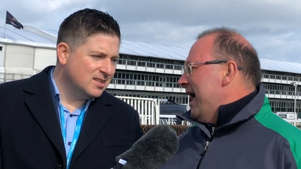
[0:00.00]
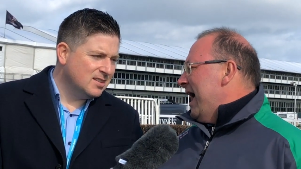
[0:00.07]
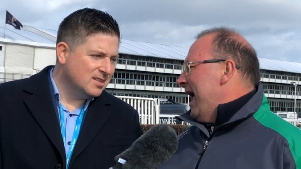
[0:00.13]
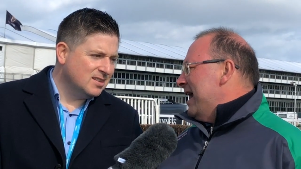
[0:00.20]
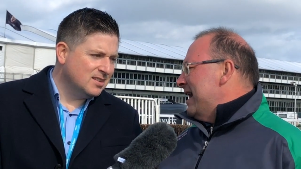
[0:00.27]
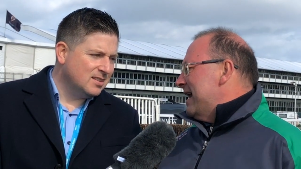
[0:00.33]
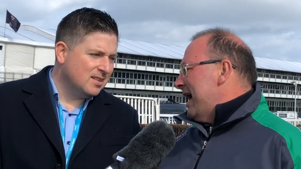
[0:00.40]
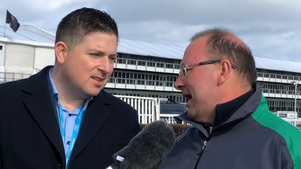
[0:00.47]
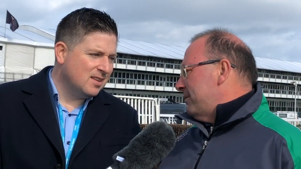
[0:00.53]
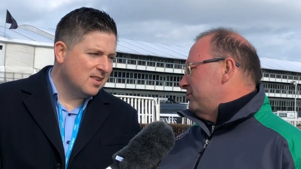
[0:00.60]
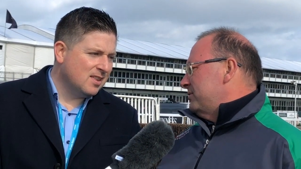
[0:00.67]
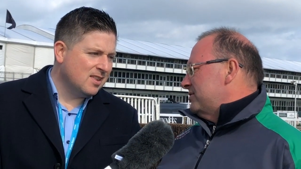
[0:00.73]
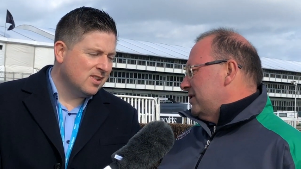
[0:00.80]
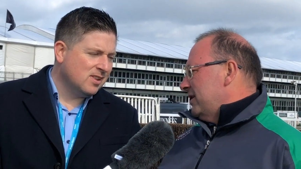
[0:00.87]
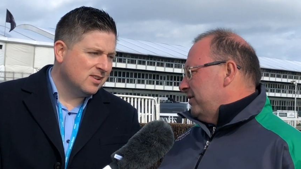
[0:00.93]
Speaker 1: And
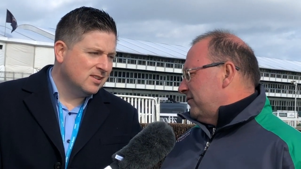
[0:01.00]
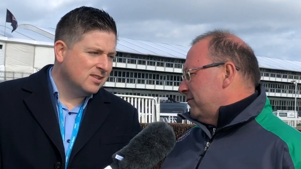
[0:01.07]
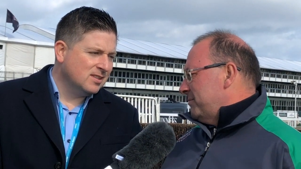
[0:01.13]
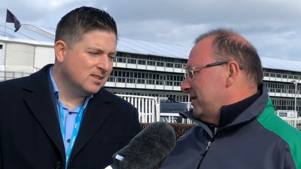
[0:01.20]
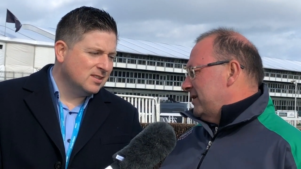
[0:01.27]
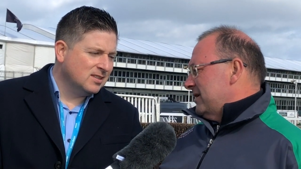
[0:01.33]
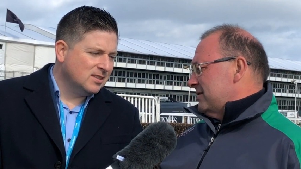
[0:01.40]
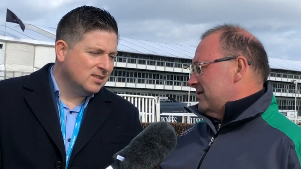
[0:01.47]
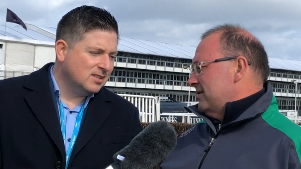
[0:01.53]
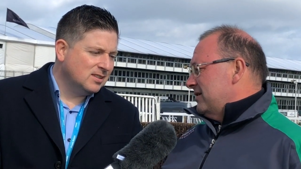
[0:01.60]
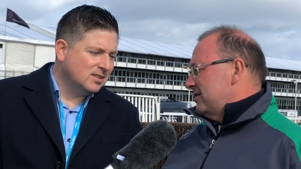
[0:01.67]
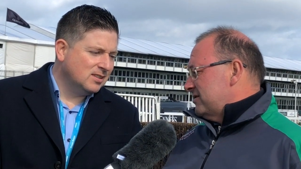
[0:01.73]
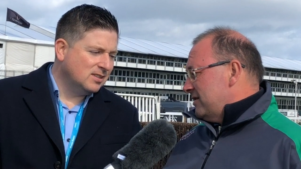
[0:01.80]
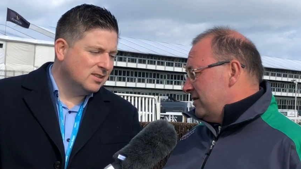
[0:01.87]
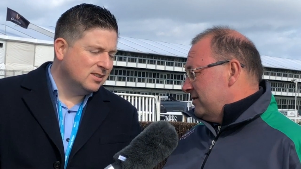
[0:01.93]
Apple's Jade for me doesn't
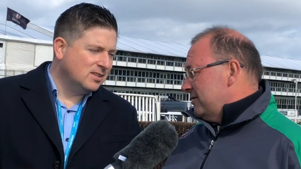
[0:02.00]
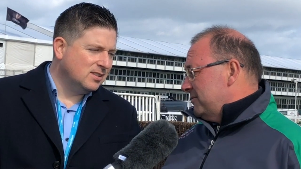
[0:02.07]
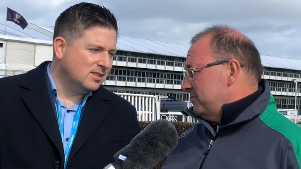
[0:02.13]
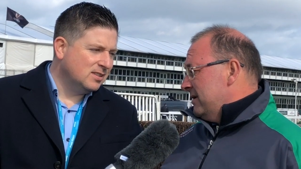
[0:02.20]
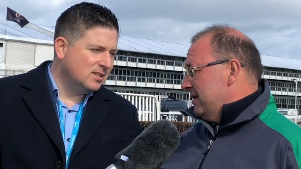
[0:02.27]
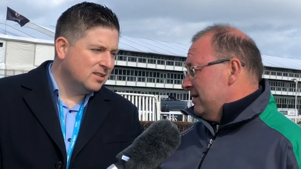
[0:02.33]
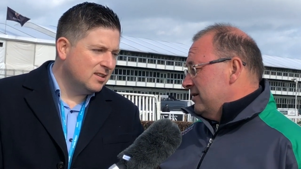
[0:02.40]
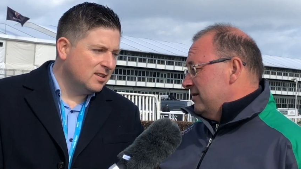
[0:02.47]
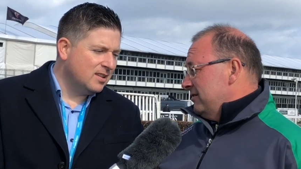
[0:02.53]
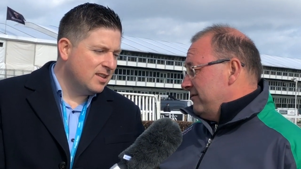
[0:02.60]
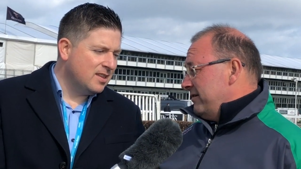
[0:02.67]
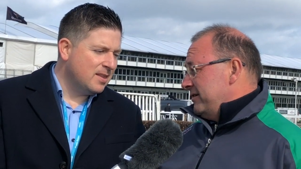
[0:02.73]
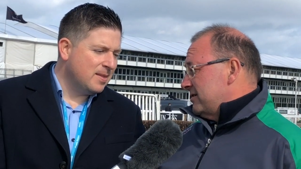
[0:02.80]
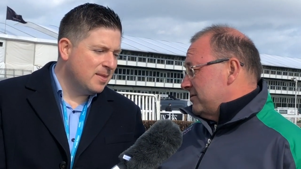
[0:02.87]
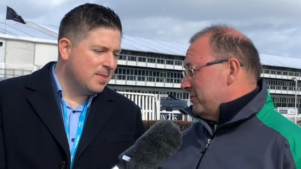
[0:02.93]
like Cheltenham.
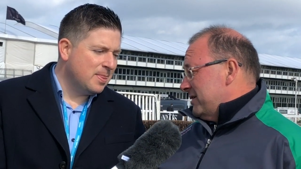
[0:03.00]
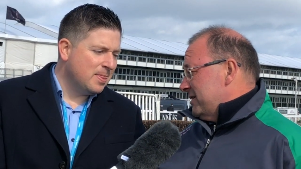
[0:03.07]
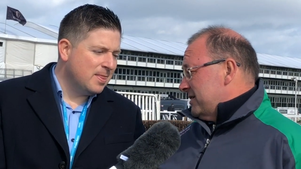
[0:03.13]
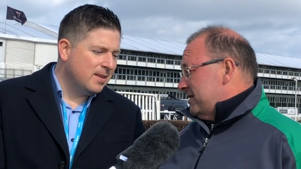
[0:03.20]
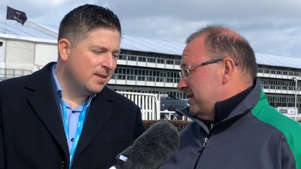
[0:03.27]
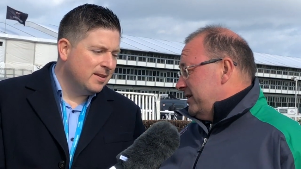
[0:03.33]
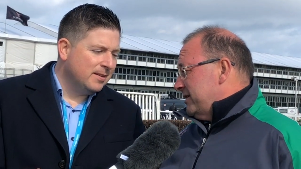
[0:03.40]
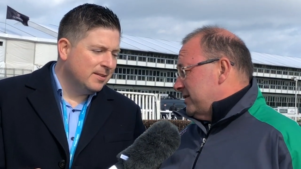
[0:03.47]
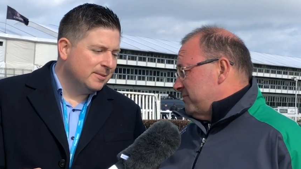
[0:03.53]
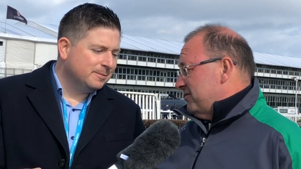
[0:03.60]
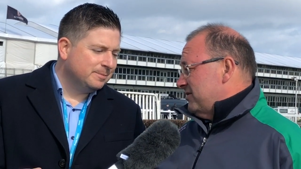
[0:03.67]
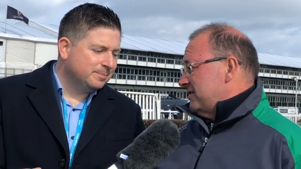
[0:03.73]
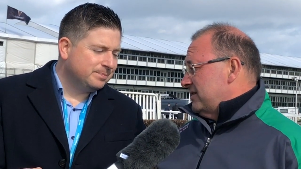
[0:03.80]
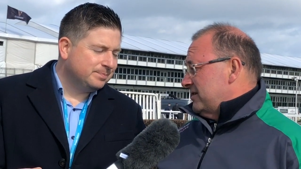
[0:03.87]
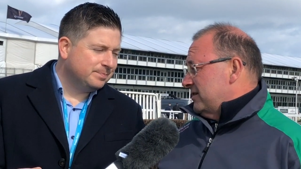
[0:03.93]
is one of the silliest
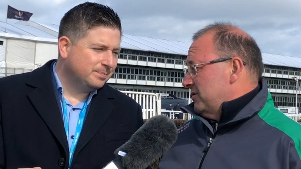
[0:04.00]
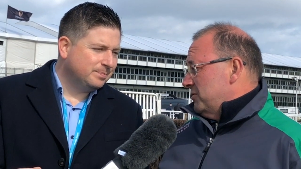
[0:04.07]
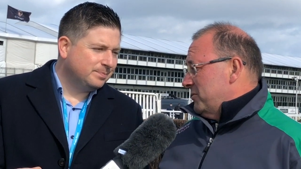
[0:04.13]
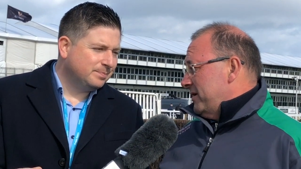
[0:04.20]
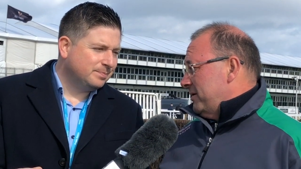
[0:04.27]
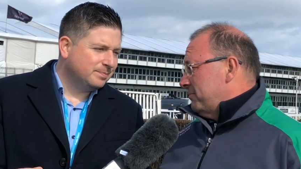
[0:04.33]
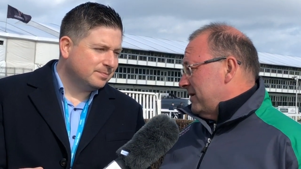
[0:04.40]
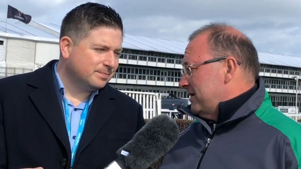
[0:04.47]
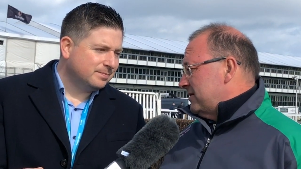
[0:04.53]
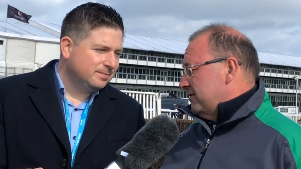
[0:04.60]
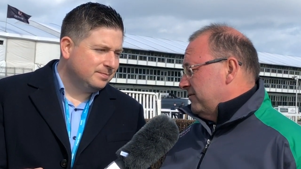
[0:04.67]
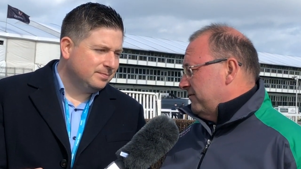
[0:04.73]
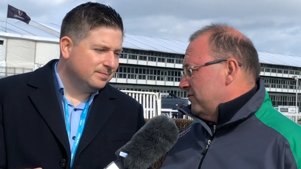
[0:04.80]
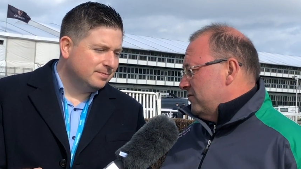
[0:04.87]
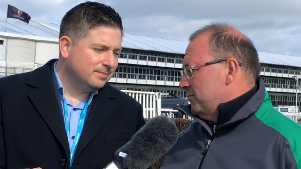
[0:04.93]
prizes of the week based
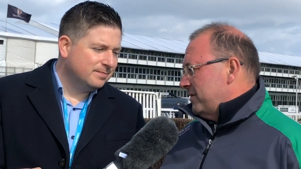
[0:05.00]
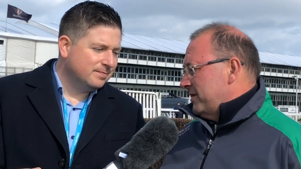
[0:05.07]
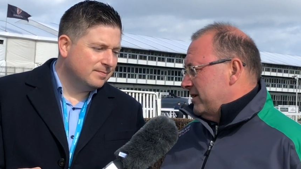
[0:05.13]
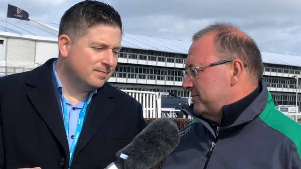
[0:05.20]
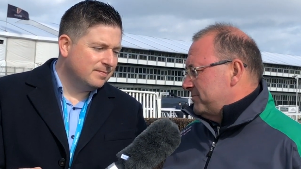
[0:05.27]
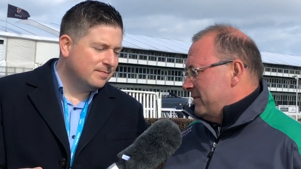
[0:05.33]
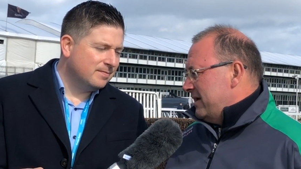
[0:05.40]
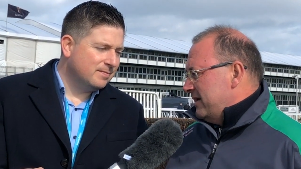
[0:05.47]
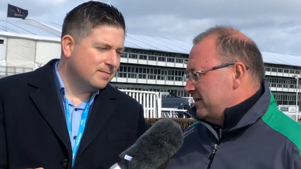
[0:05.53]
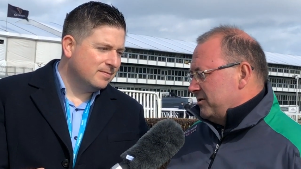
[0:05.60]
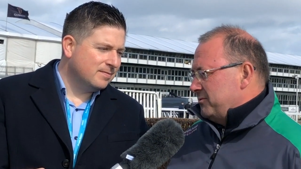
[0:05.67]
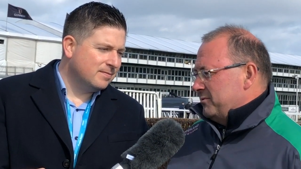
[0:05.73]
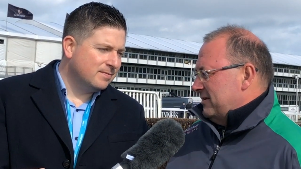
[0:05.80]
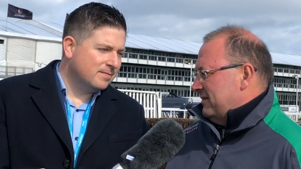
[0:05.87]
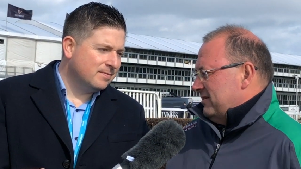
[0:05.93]
on form against mares
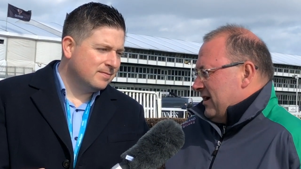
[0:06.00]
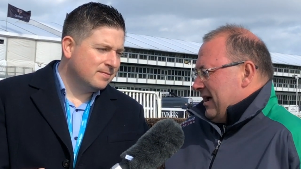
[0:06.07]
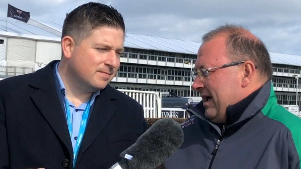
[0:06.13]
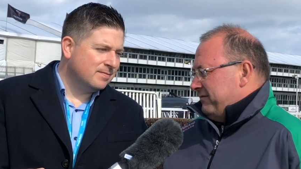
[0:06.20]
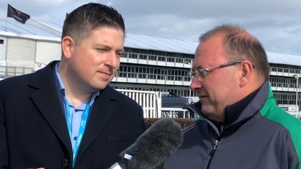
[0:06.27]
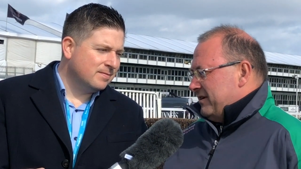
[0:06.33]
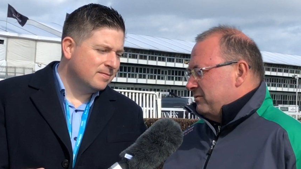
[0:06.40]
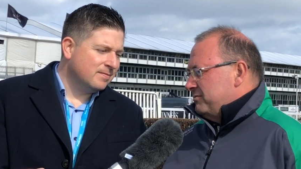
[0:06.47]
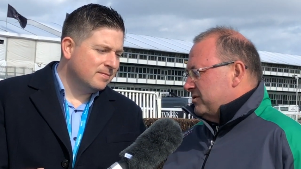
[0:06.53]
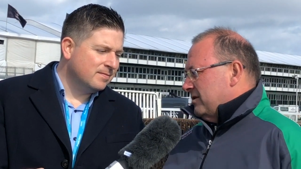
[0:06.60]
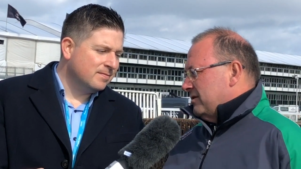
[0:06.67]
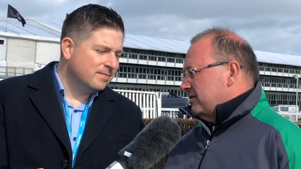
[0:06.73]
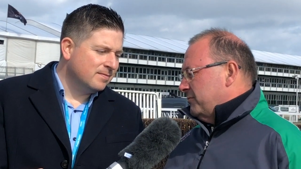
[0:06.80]
who would have no chance